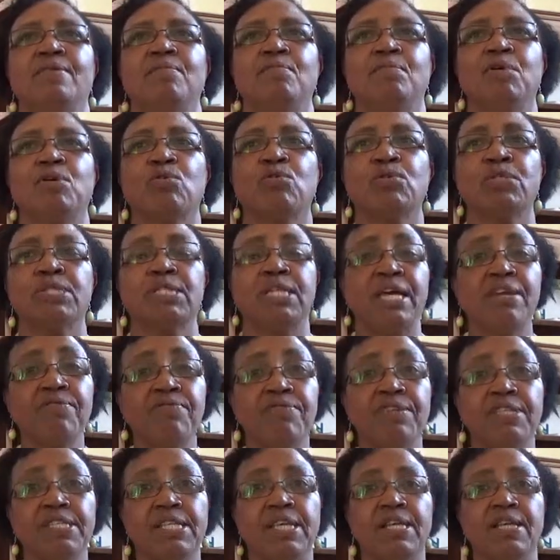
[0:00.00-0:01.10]
because life
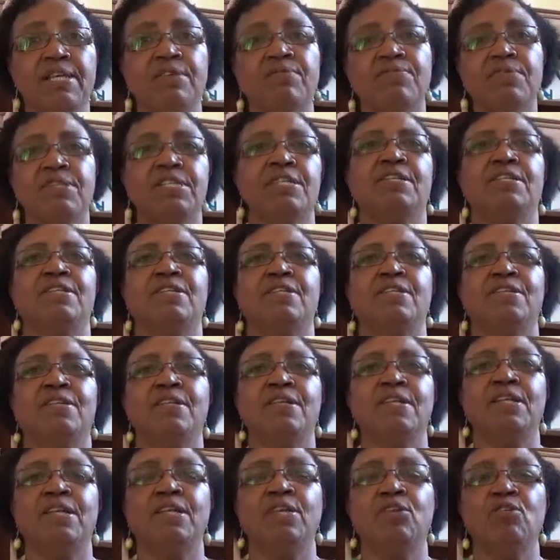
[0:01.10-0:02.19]
is a gift.
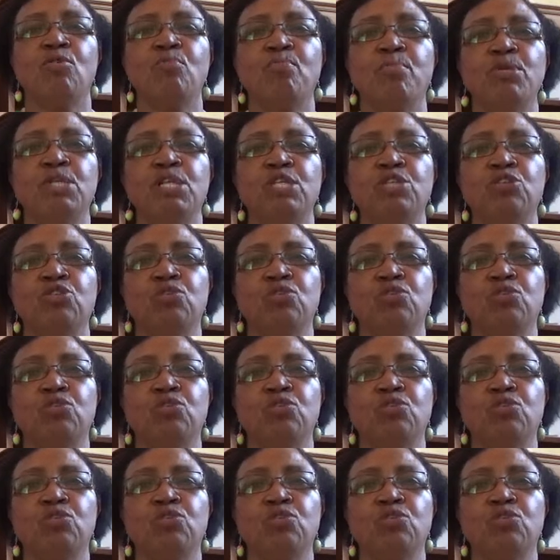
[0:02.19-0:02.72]
Nobody